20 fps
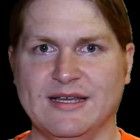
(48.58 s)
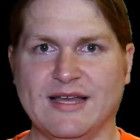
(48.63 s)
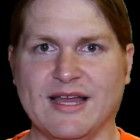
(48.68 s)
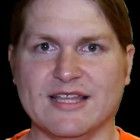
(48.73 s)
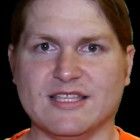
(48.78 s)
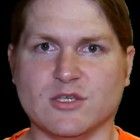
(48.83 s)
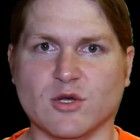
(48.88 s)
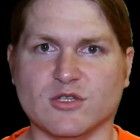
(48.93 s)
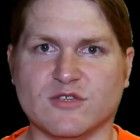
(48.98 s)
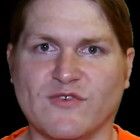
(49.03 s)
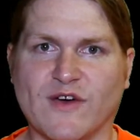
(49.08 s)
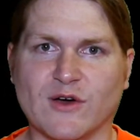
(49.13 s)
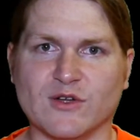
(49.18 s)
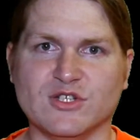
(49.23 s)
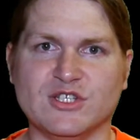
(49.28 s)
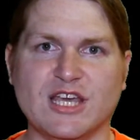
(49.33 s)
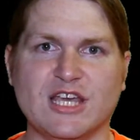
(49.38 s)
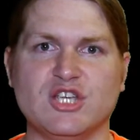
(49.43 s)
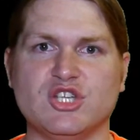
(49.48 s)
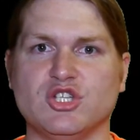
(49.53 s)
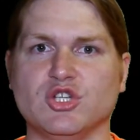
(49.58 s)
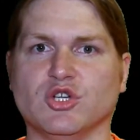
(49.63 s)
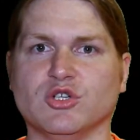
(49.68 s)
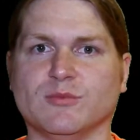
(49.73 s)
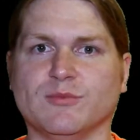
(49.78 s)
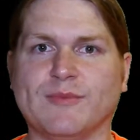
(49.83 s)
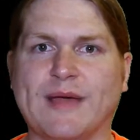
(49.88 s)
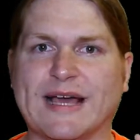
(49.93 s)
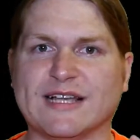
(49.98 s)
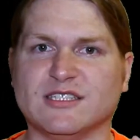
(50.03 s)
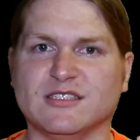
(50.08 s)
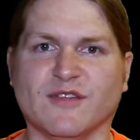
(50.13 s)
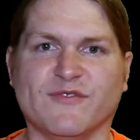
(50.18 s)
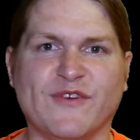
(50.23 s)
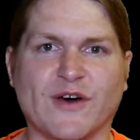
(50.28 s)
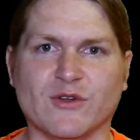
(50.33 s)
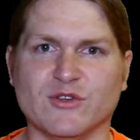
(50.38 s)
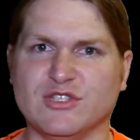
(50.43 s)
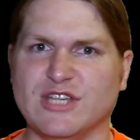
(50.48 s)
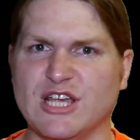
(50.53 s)
And so it's foundational back to the
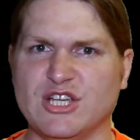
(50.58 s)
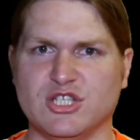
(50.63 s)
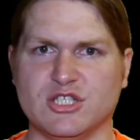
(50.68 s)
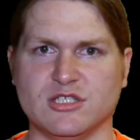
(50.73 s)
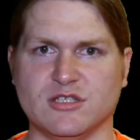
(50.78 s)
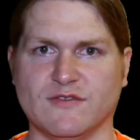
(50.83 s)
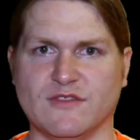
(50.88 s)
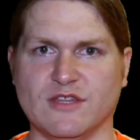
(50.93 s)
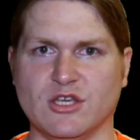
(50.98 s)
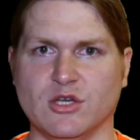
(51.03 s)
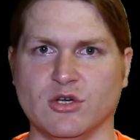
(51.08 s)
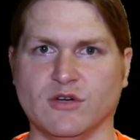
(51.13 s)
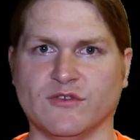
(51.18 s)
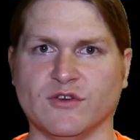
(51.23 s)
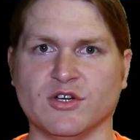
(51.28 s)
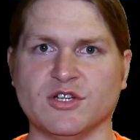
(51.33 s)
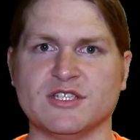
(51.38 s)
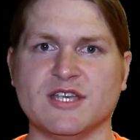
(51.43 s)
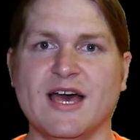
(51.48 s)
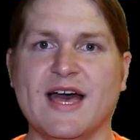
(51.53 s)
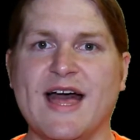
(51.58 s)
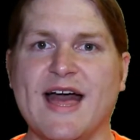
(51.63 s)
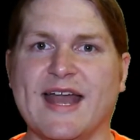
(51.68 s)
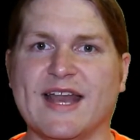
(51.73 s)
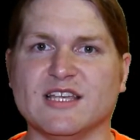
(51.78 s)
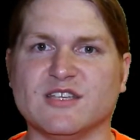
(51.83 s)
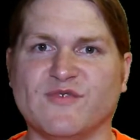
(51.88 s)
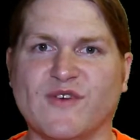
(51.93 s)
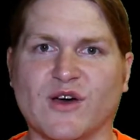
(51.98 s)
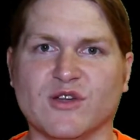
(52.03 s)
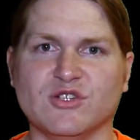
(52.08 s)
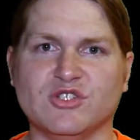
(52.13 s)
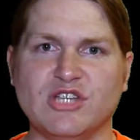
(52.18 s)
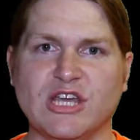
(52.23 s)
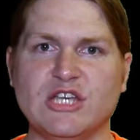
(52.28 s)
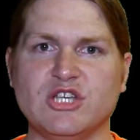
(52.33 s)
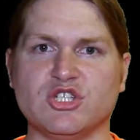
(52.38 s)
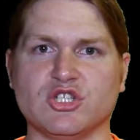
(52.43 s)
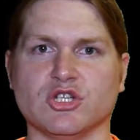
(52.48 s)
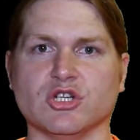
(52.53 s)
foundations of the universe, and it's
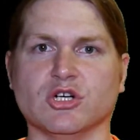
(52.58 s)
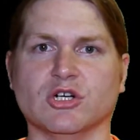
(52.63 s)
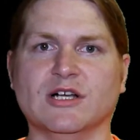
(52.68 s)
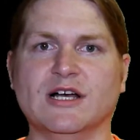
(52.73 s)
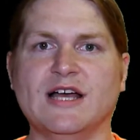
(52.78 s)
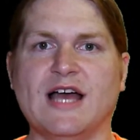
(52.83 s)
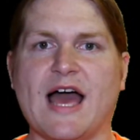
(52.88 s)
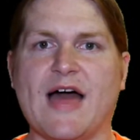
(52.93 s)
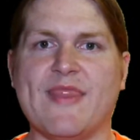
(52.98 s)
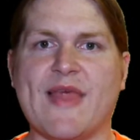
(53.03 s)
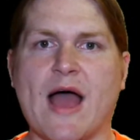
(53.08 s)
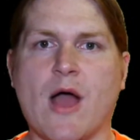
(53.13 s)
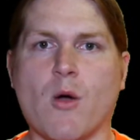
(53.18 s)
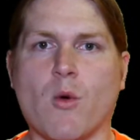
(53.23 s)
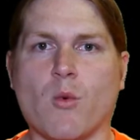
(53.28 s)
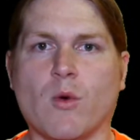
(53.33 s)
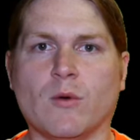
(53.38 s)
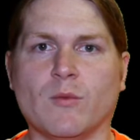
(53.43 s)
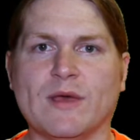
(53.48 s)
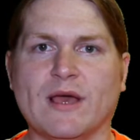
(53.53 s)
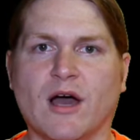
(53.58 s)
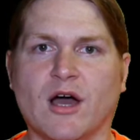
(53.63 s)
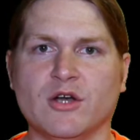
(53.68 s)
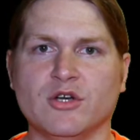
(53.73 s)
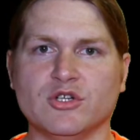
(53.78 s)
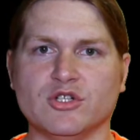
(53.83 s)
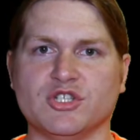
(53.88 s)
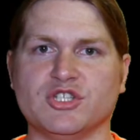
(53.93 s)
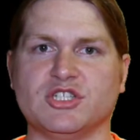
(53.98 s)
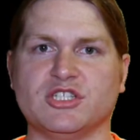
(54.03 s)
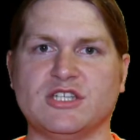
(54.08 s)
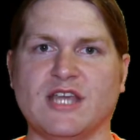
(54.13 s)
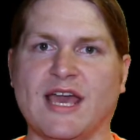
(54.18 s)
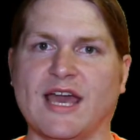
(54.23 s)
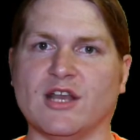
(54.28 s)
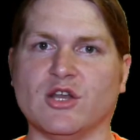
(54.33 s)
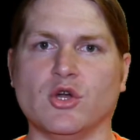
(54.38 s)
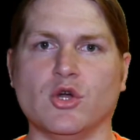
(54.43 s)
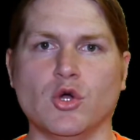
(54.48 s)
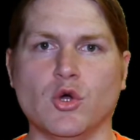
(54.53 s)
foundational and that when we
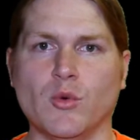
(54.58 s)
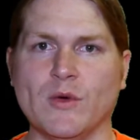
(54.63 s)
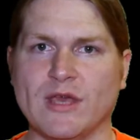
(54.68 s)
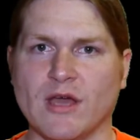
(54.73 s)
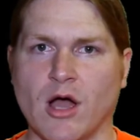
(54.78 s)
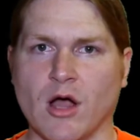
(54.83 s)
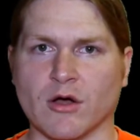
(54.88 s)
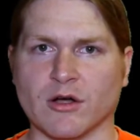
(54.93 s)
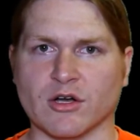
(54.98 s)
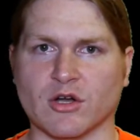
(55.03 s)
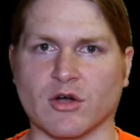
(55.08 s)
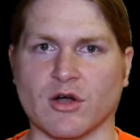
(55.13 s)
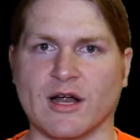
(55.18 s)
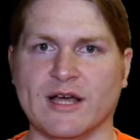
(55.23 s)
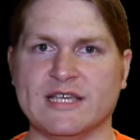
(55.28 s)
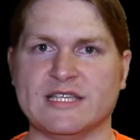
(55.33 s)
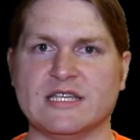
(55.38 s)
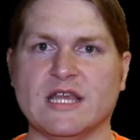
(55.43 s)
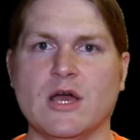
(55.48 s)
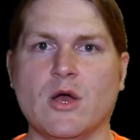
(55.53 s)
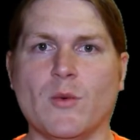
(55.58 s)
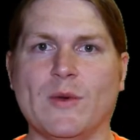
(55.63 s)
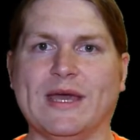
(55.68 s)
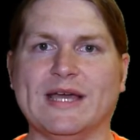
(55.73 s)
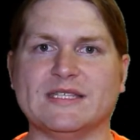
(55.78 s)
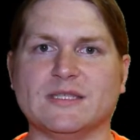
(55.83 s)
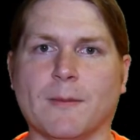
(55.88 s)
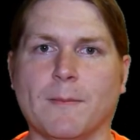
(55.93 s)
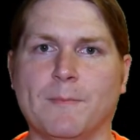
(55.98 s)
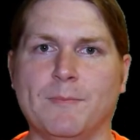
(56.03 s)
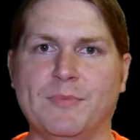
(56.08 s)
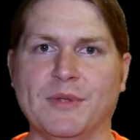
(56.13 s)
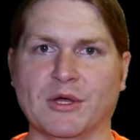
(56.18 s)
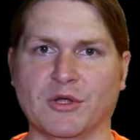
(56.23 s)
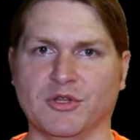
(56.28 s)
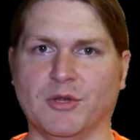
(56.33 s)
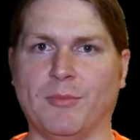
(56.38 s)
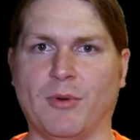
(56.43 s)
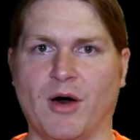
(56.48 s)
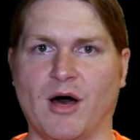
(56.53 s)
understand who we are in Christ, we get to
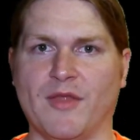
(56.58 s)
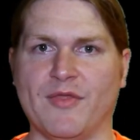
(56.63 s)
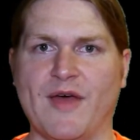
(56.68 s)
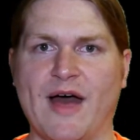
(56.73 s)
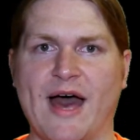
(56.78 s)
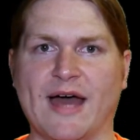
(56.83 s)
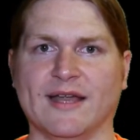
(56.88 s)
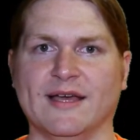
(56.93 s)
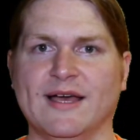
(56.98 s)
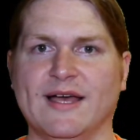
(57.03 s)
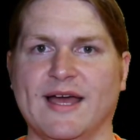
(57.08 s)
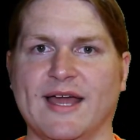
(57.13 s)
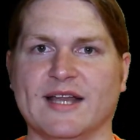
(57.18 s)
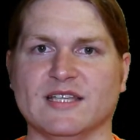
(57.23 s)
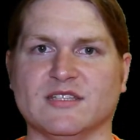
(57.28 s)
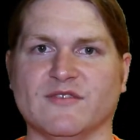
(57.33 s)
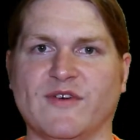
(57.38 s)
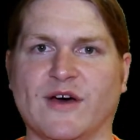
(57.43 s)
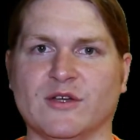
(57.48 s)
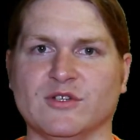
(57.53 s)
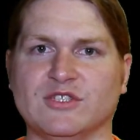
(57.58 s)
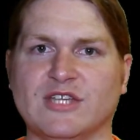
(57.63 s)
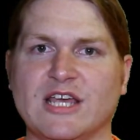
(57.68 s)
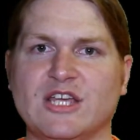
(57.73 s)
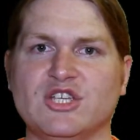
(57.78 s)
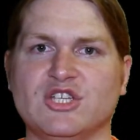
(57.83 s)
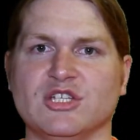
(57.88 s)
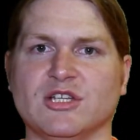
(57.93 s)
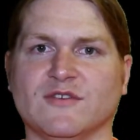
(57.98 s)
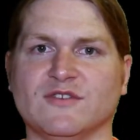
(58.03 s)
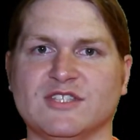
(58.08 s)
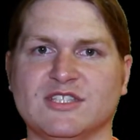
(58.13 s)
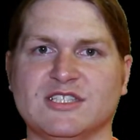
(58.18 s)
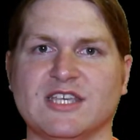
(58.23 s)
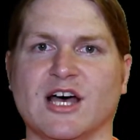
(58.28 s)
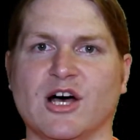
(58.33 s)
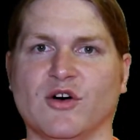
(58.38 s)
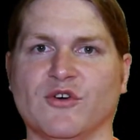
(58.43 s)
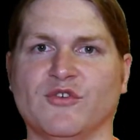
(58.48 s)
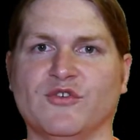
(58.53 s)
build upon that. And it's a foundation of
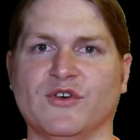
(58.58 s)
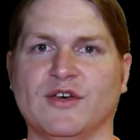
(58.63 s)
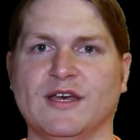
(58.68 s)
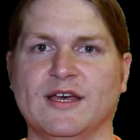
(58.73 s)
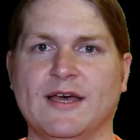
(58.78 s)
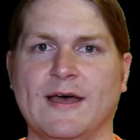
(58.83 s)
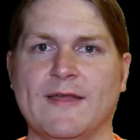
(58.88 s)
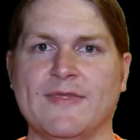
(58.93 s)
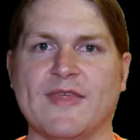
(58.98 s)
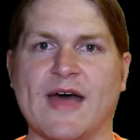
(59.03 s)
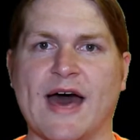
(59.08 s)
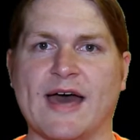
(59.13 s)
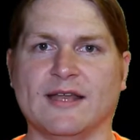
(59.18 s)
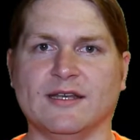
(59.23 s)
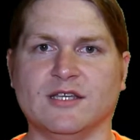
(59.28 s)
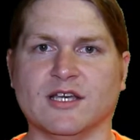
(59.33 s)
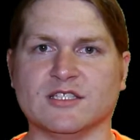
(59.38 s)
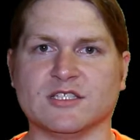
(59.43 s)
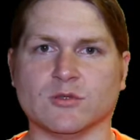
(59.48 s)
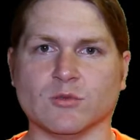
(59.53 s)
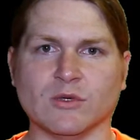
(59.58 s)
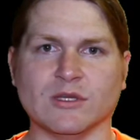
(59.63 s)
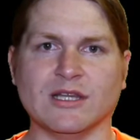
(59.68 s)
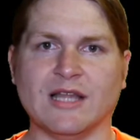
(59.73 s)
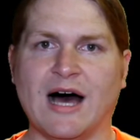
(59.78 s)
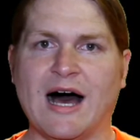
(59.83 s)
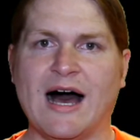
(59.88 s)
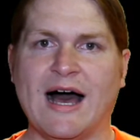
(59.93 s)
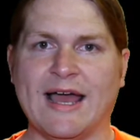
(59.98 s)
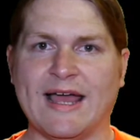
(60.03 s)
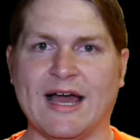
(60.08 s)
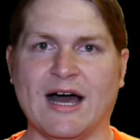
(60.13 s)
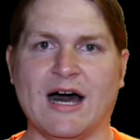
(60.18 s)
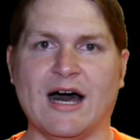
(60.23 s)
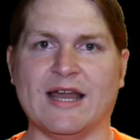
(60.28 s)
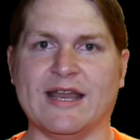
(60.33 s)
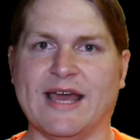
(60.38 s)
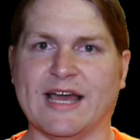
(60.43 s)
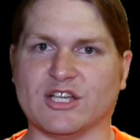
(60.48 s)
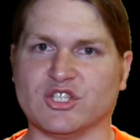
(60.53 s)
self that doesn't rely
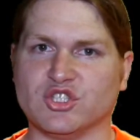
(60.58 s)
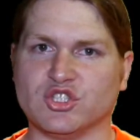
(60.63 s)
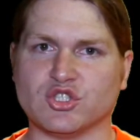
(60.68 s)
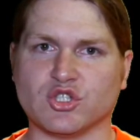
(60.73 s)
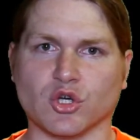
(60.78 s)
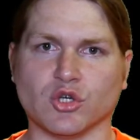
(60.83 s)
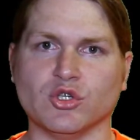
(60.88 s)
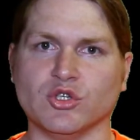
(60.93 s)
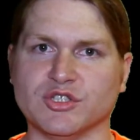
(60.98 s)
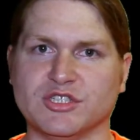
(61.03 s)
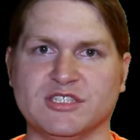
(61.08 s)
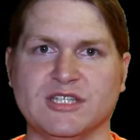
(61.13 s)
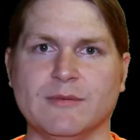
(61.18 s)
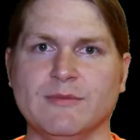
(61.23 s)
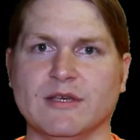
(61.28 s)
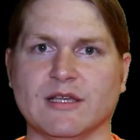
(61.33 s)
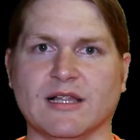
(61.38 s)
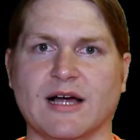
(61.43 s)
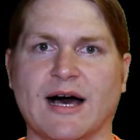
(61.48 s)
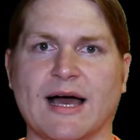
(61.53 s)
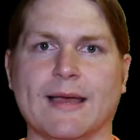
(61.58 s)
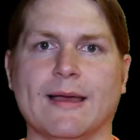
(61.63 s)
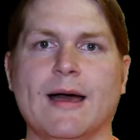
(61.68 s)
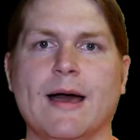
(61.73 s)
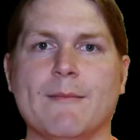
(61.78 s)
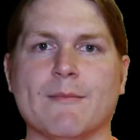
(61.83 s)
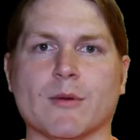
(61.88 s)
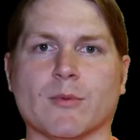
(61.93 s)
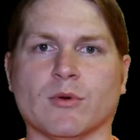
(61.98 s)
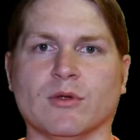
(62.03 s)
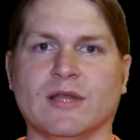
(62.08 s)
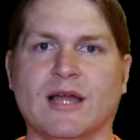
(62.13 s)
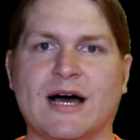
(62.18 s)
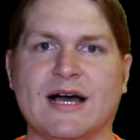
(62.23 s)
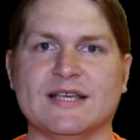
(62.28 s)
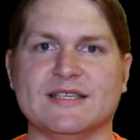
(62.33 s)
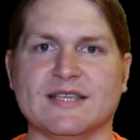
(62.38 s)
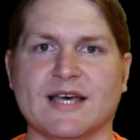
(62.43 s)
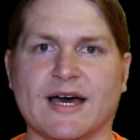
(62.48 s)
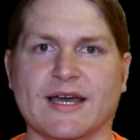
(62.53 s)
on external stimuli, but
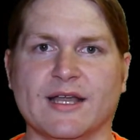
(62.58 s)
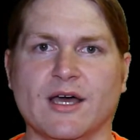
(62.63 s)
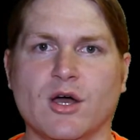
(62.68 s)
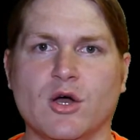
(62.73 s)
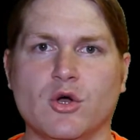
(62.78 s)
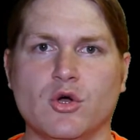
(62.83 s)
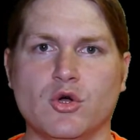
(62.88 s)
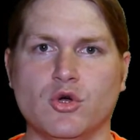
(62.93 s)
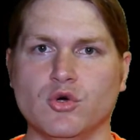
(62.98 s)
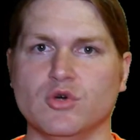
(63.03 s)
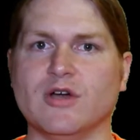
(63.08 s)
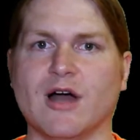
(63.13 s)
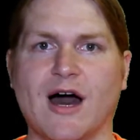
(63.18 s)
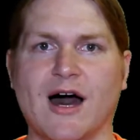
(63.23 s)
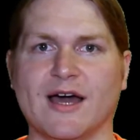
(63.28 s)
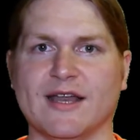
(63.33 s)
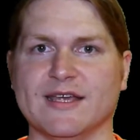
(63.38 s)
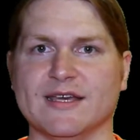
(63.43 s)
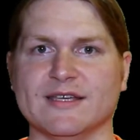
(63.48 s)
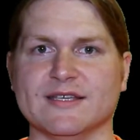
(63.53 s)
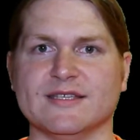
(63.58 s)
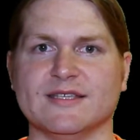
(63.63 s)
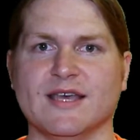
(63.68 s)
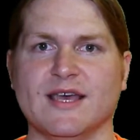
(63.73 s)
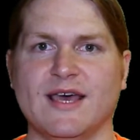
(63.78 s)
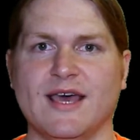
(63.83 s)
relies on who God is